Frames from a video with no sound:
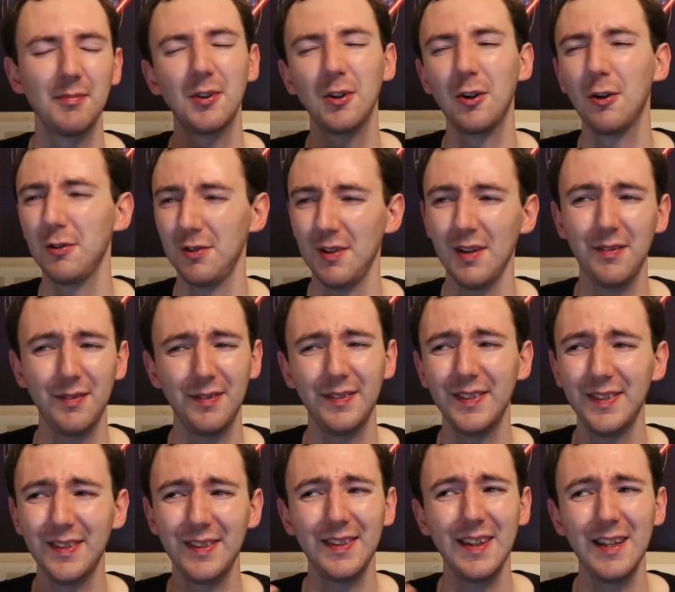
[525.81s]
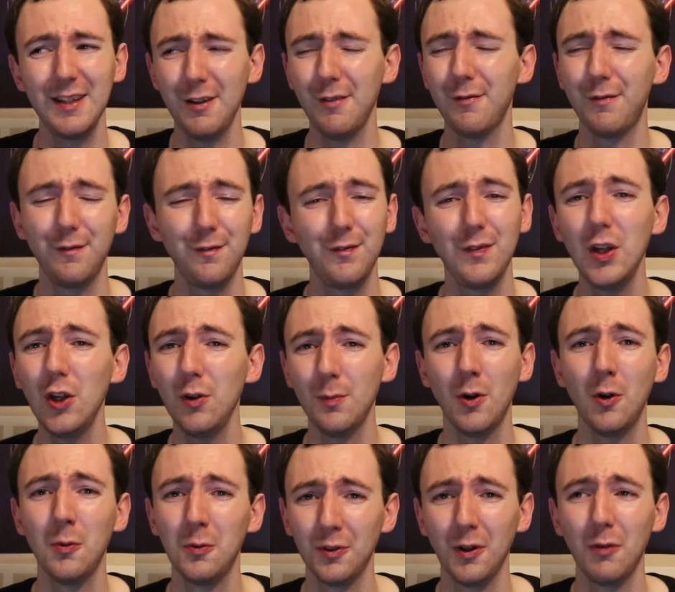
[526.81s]
because there's a few
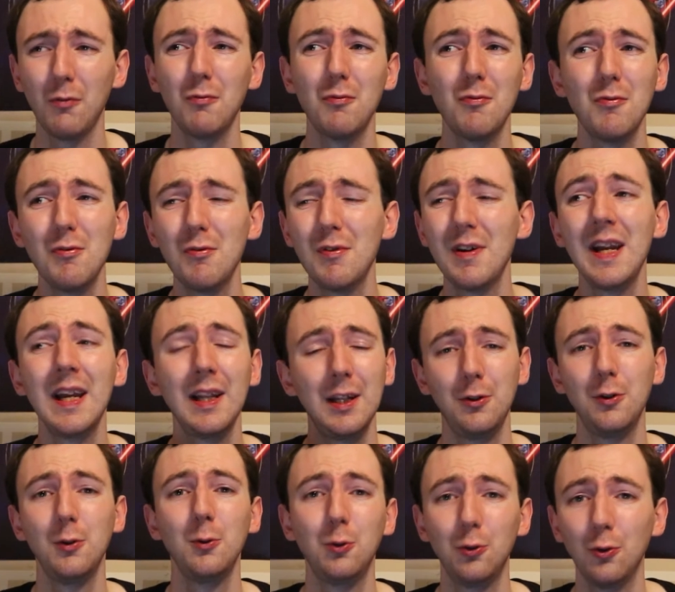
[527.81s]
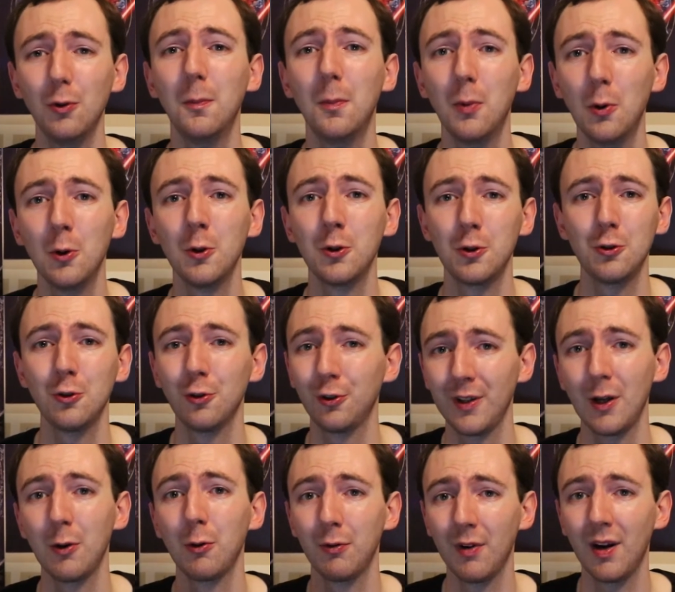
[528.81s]
moments that really do sort of push just
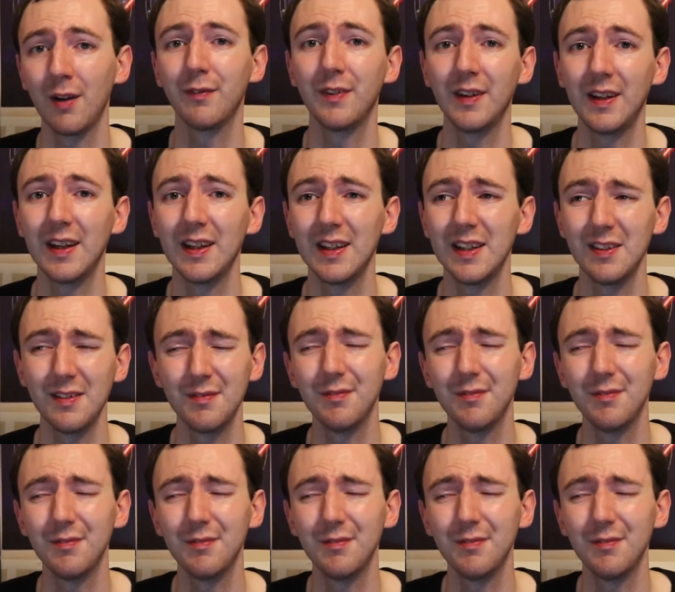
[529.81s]
how graphic it is.